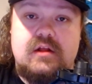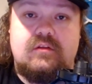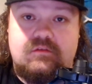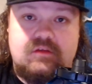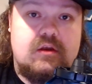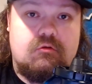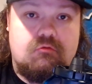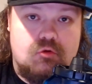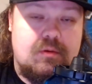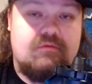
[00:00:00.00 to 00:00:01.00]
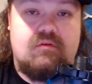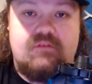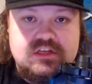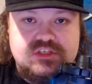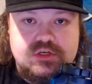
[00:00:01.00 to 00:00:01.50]
to send a group of
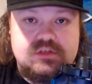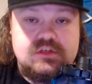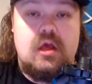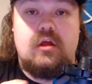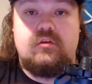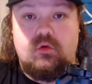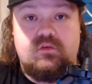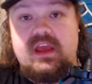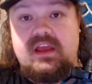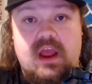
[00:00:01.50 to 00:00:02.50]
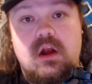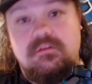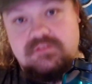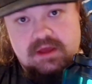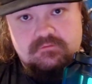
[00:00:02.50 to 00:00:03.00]
revengers to take care
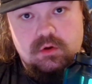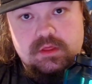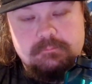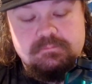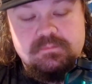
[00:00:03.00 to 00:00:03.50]
of that for them.